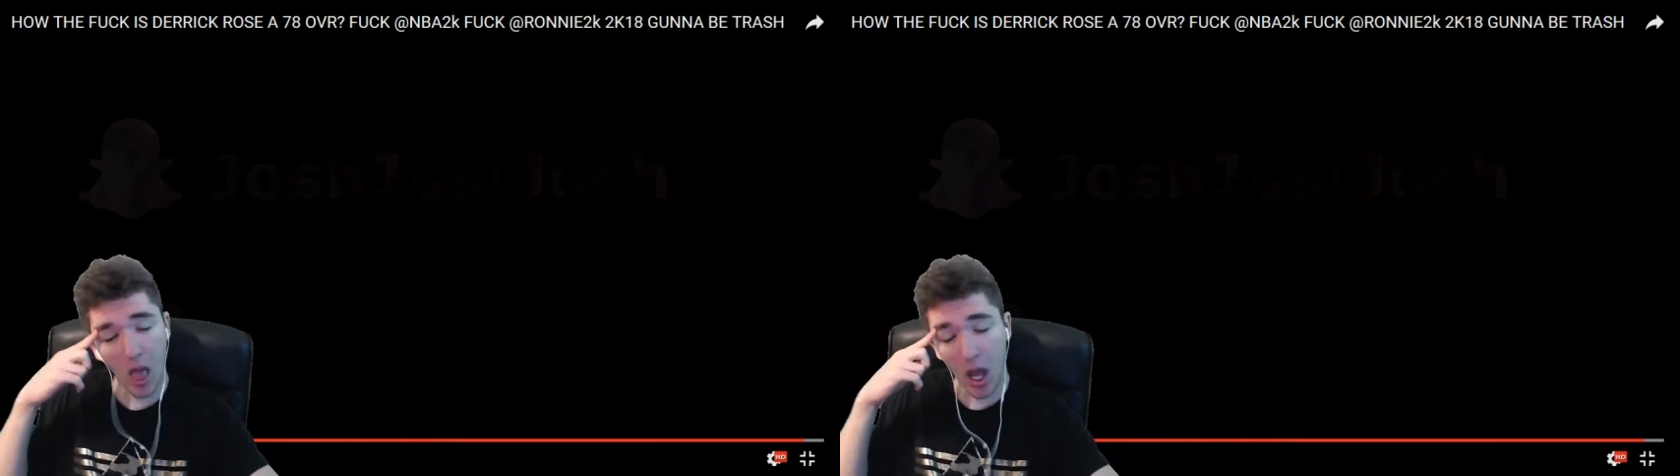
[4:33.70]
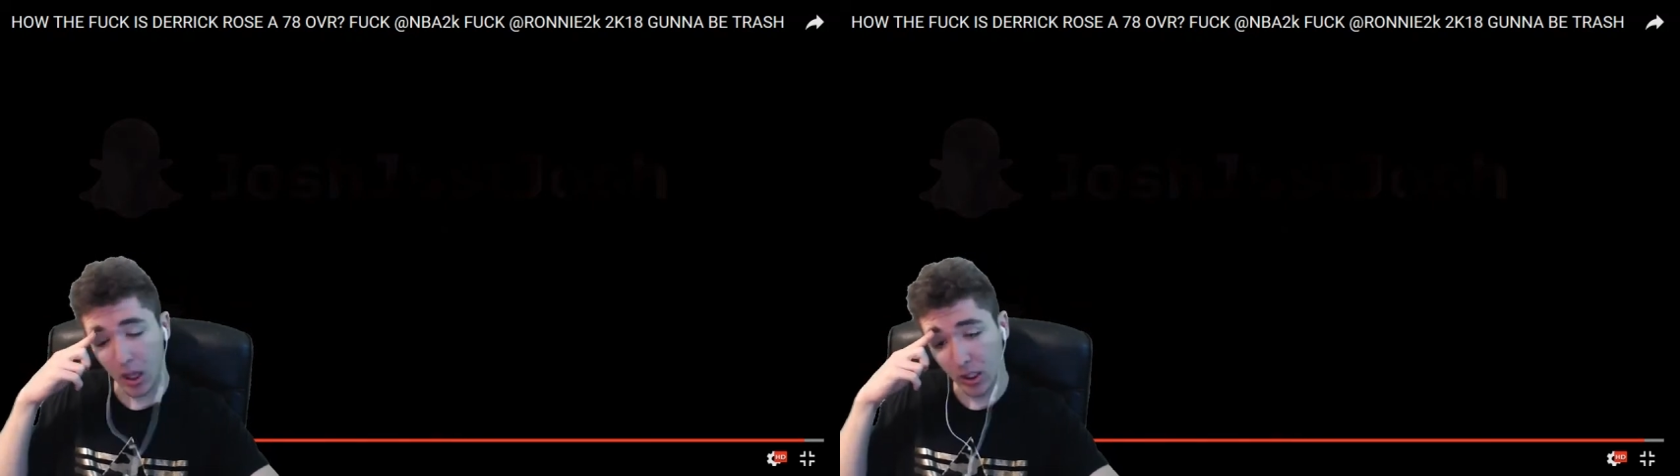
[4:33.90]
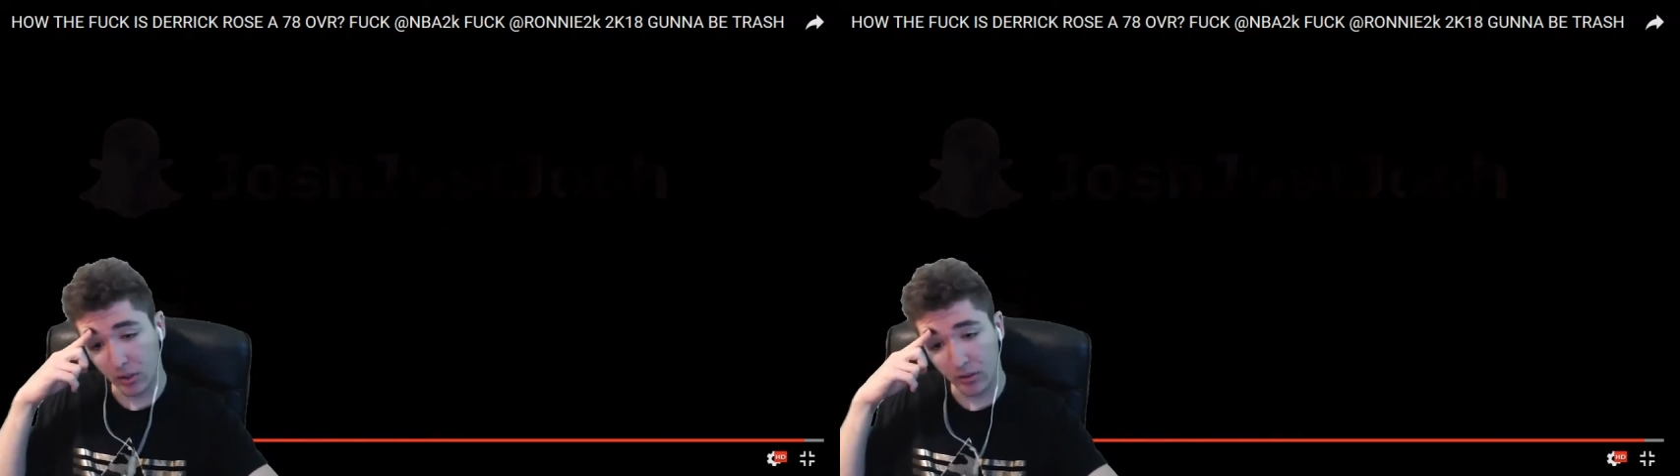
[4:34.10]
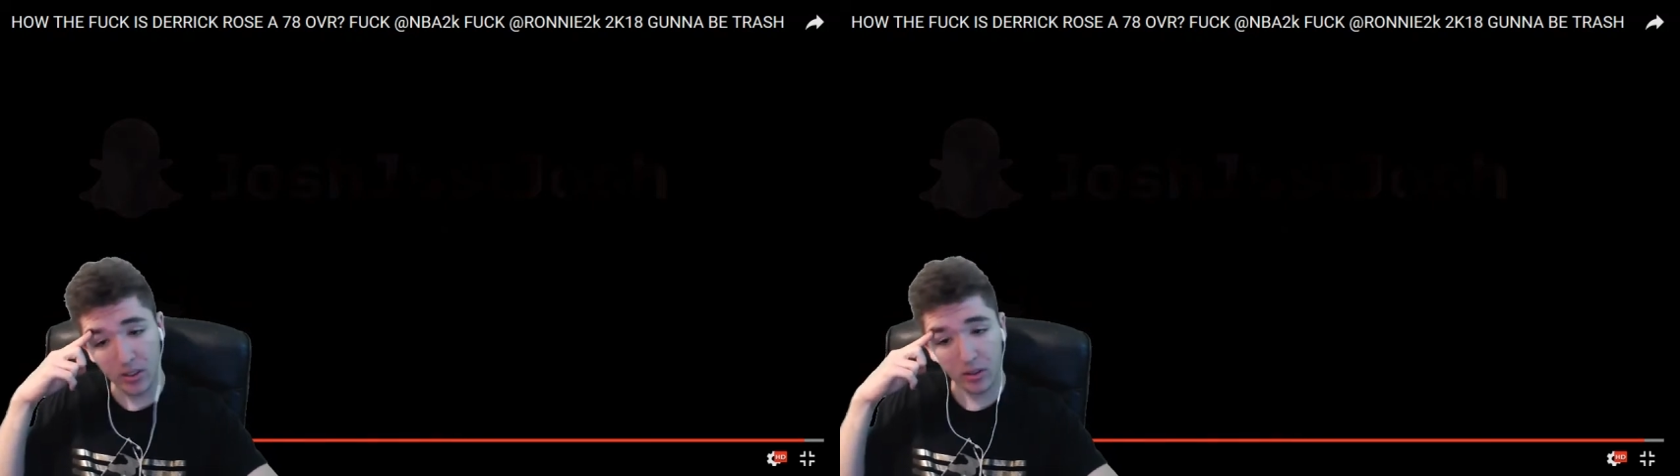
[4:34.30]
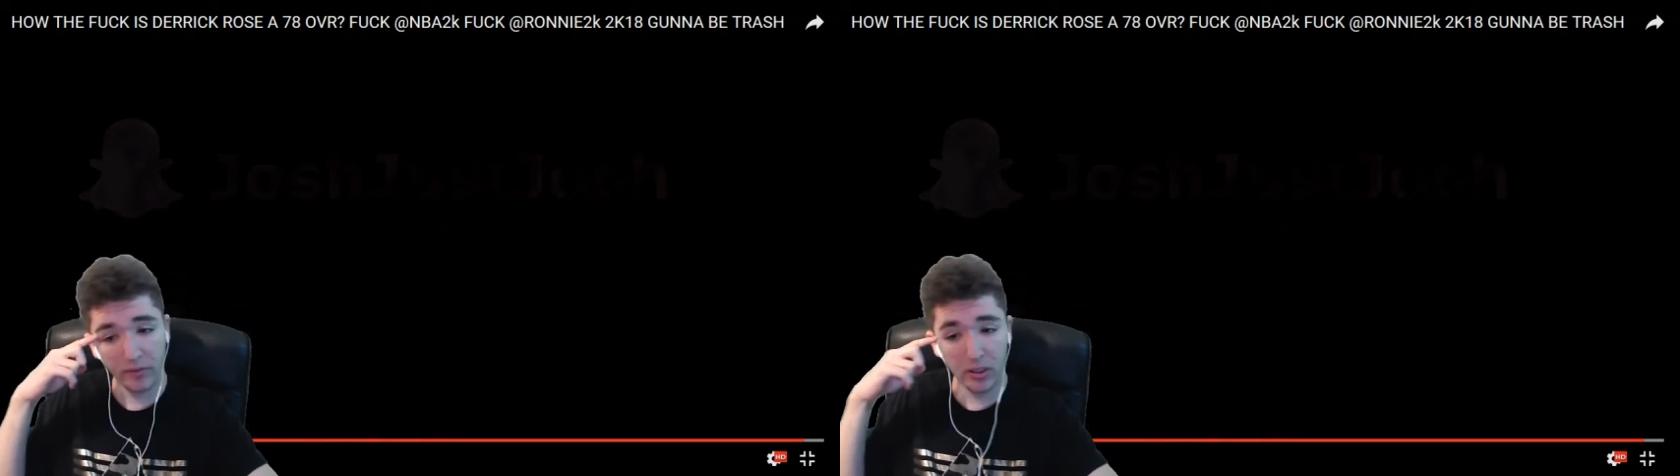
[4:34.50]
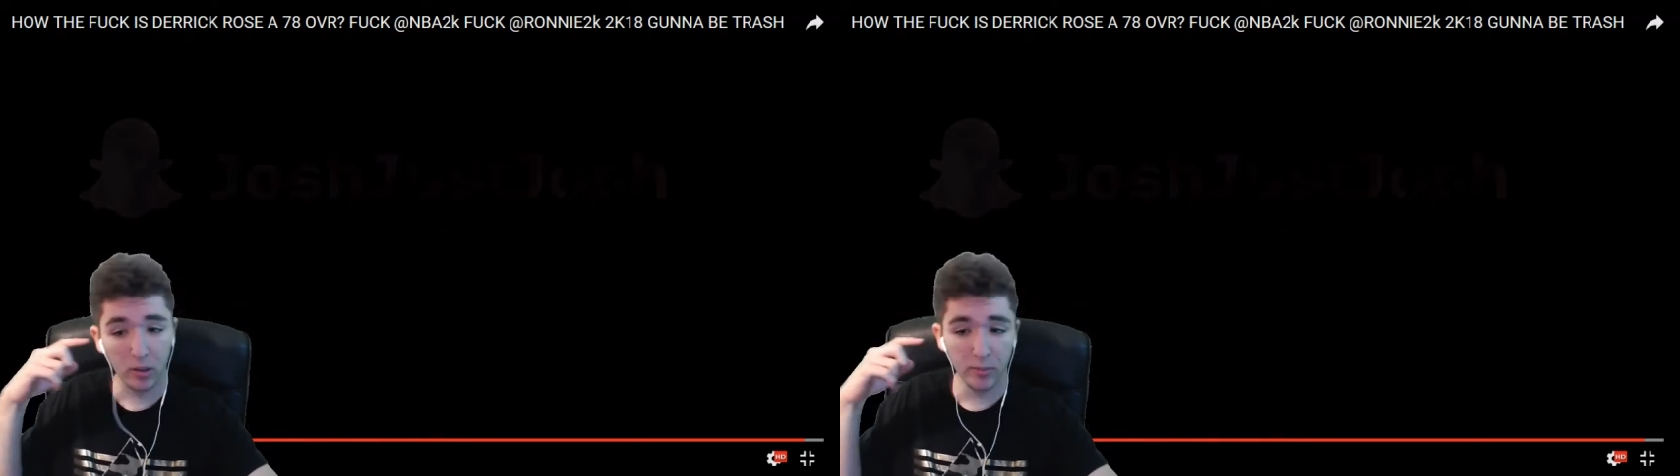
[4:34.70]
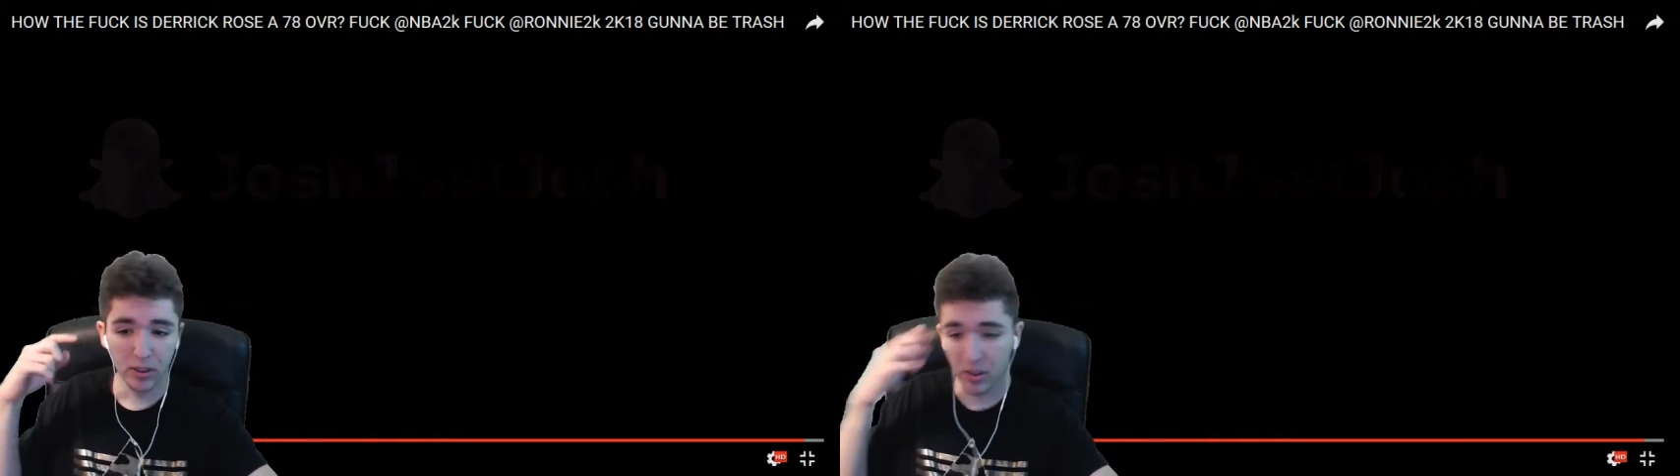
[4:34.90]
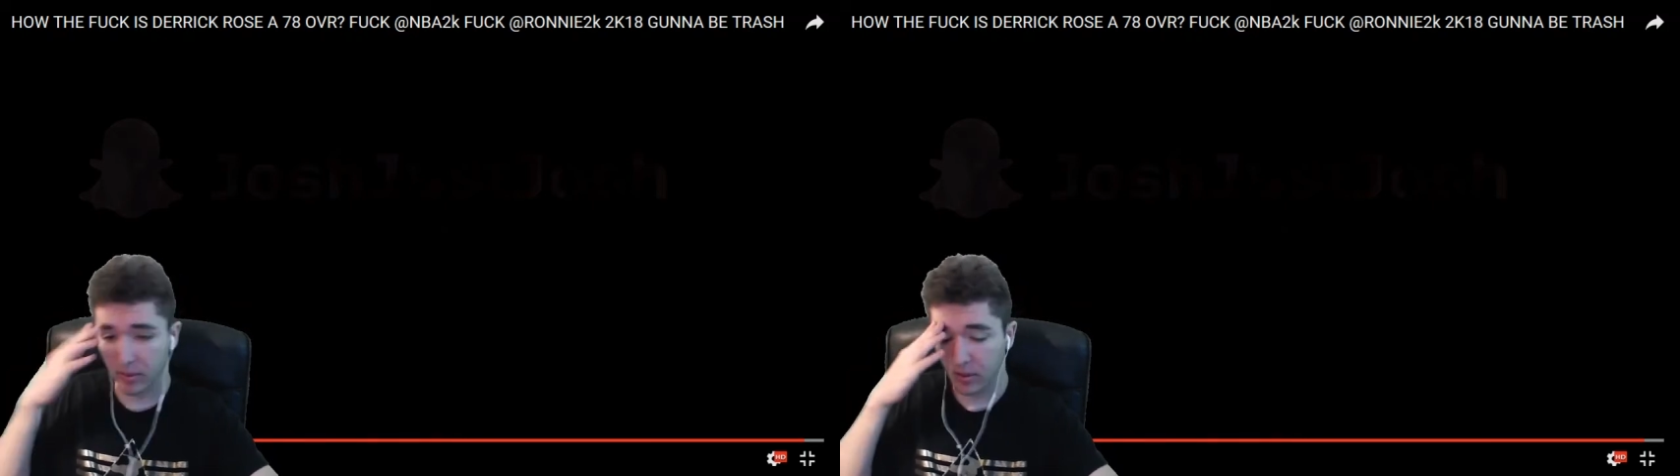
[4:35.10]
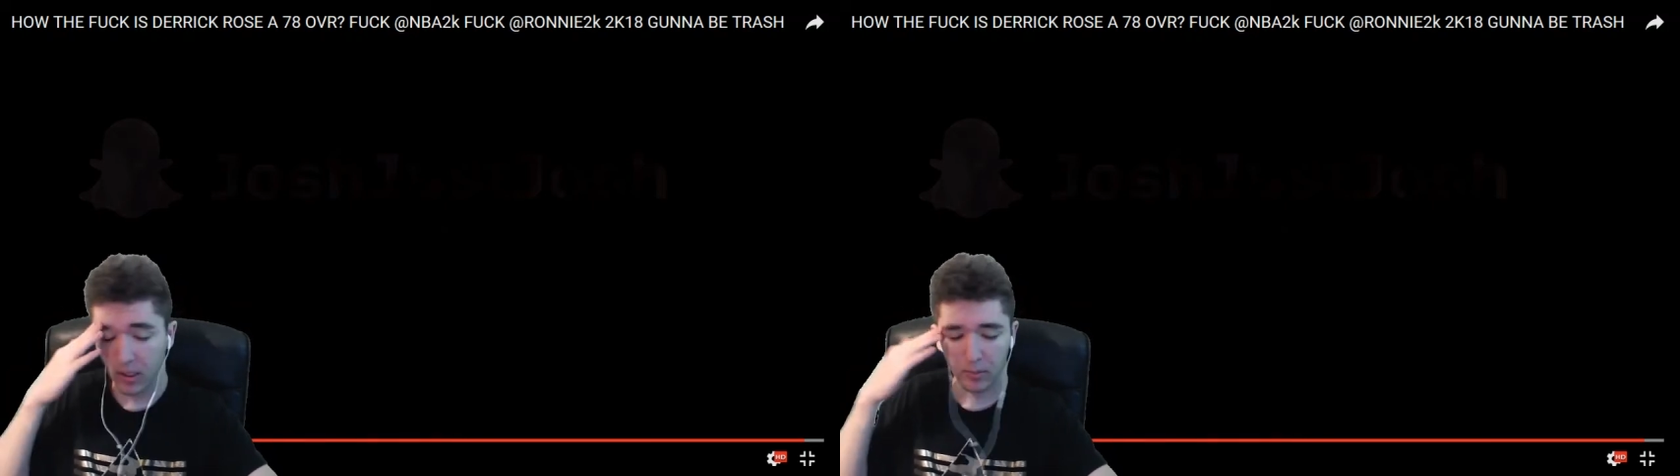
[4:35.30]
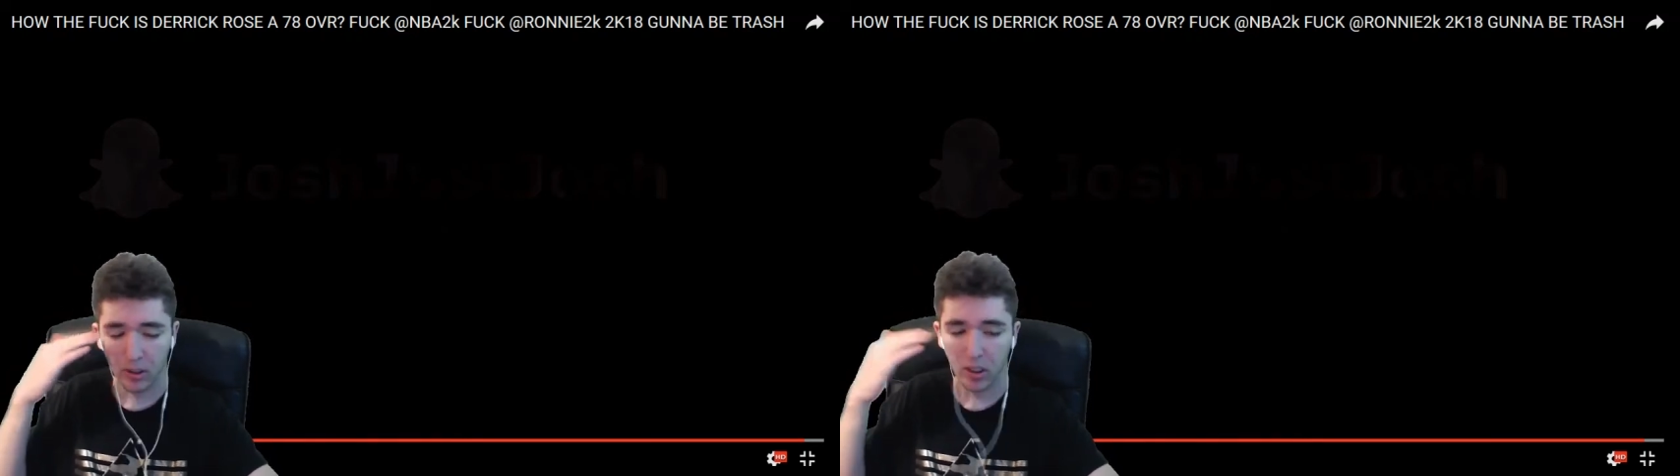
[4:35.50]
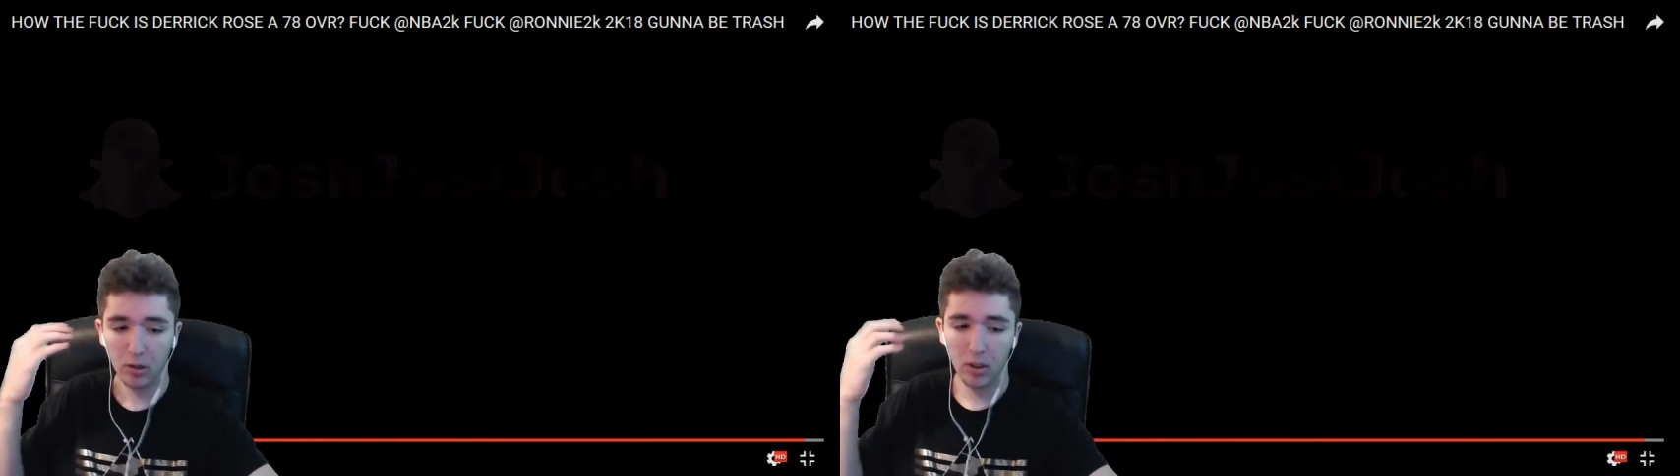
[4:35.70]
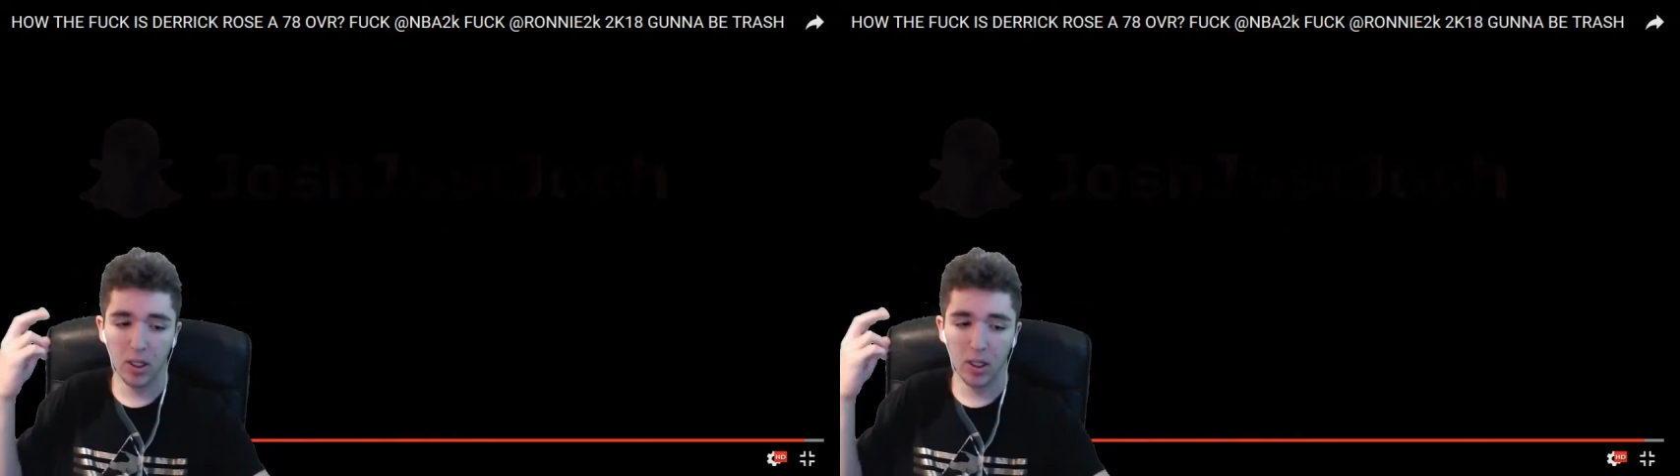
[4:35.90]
original video will be in the description down below.